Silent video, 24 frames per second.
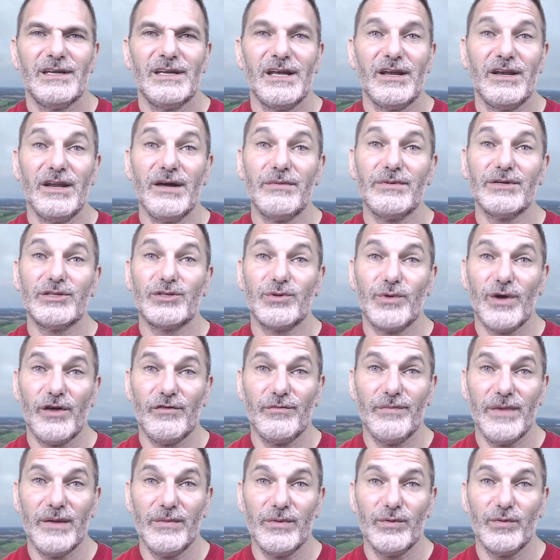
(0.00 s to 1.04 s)
And number
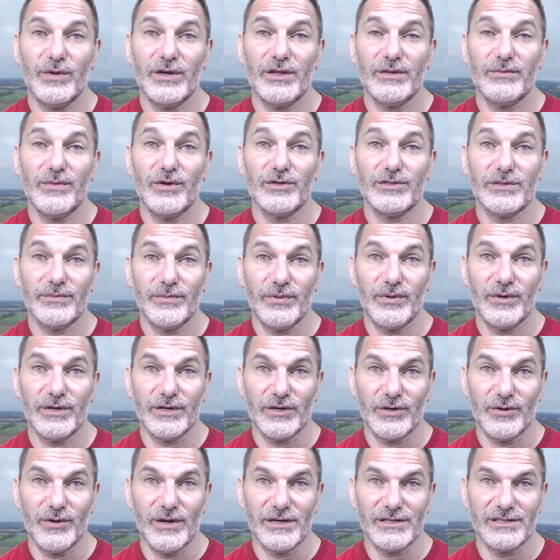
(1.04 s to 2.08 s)
12 may be one of the most
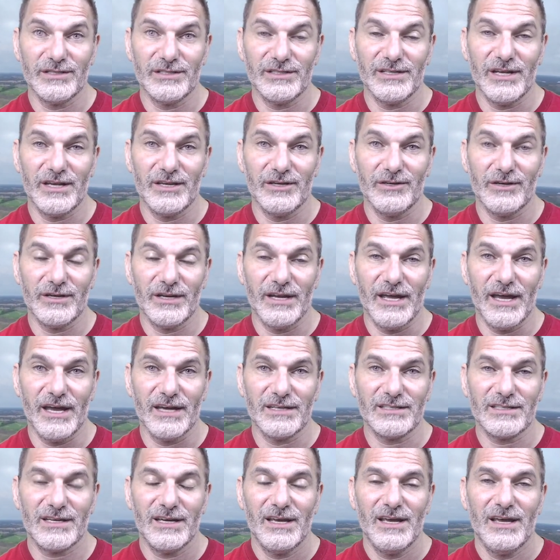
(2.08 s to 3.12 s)
important questions that you can
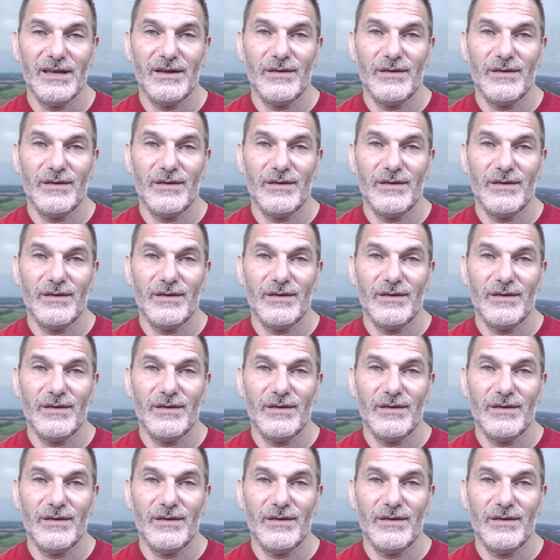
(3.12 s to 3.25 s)
ask.